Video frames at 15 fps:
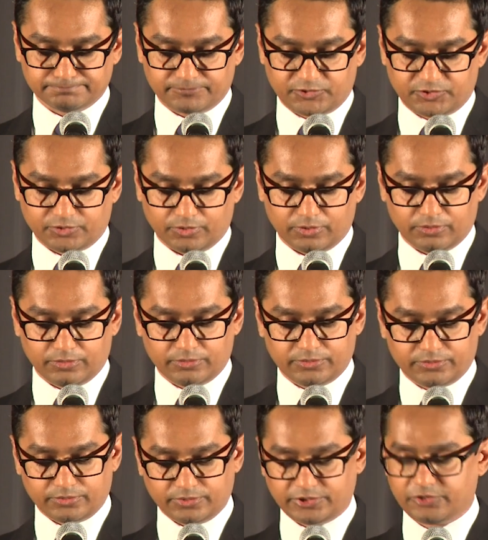So
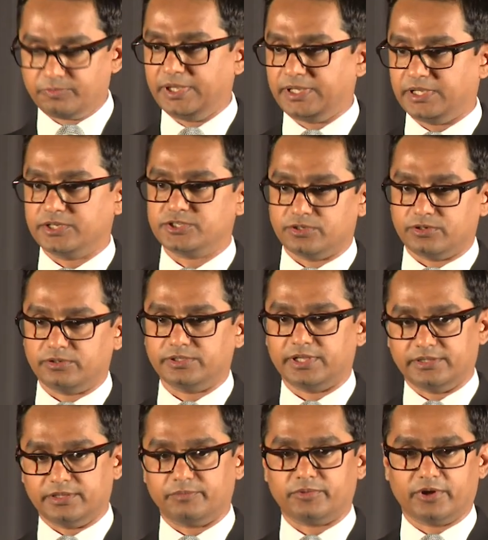just making sure
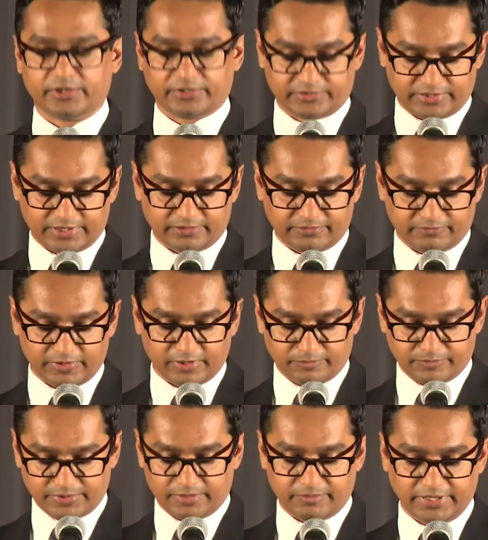that the products that are
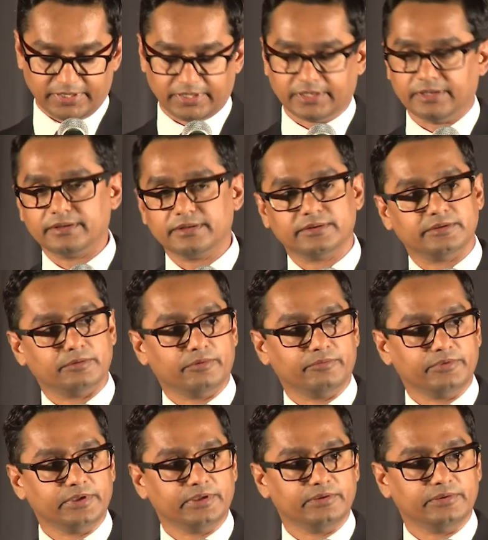developed are meeting some
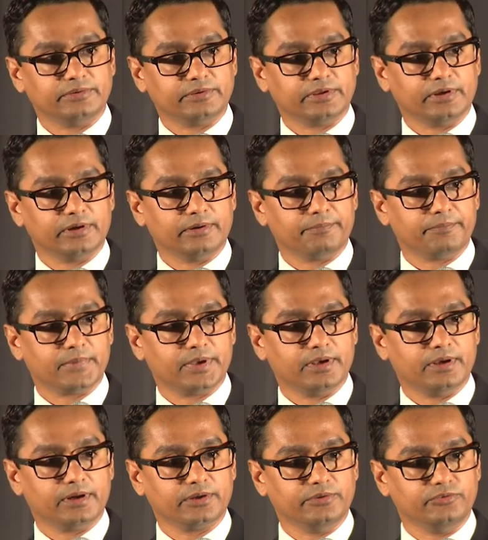of these
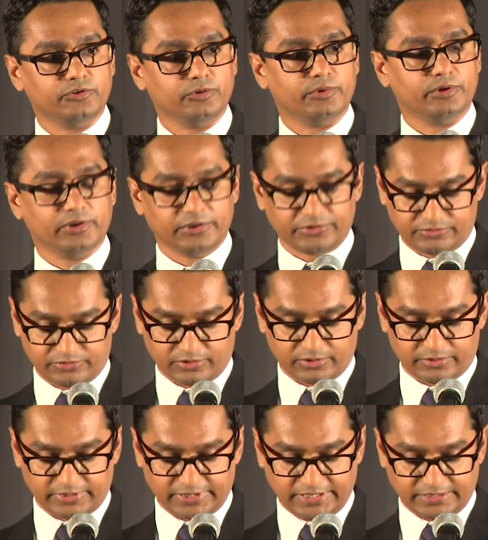consumer or
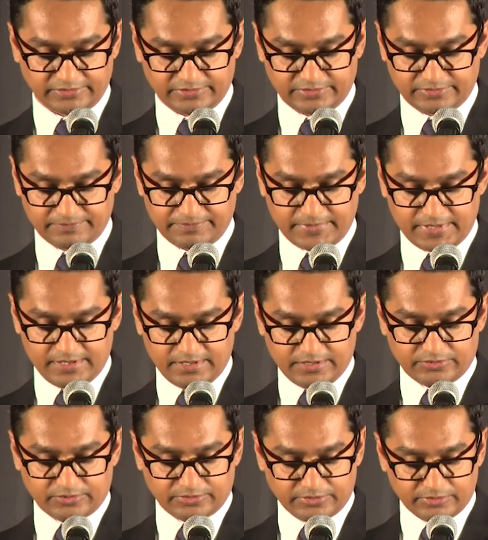installer needs.
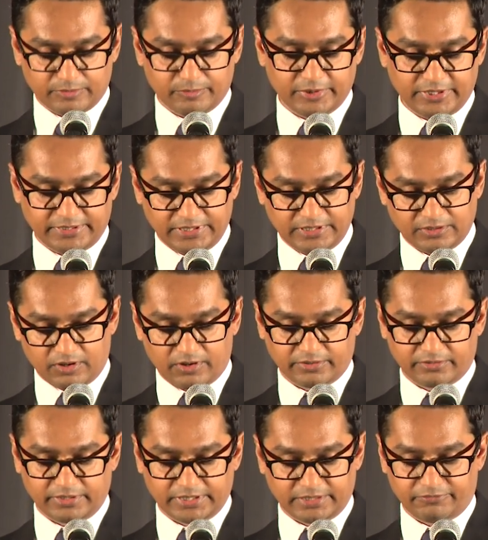So durability,
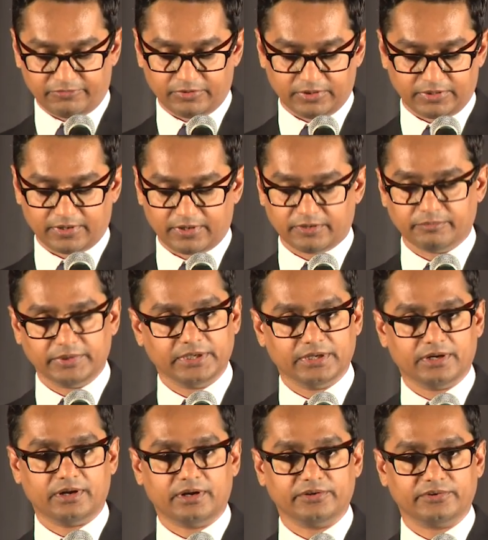long drain, and fuel economy
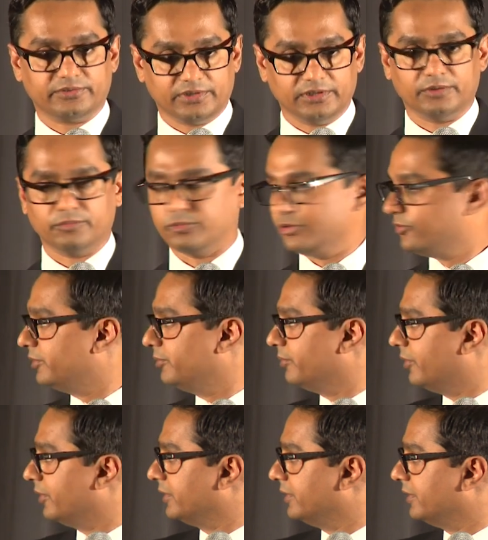are still the most
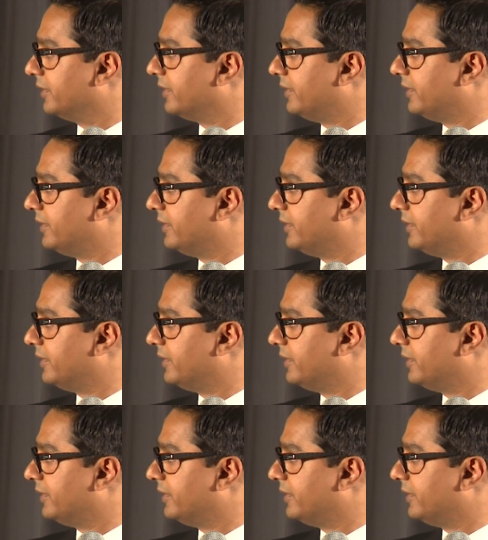important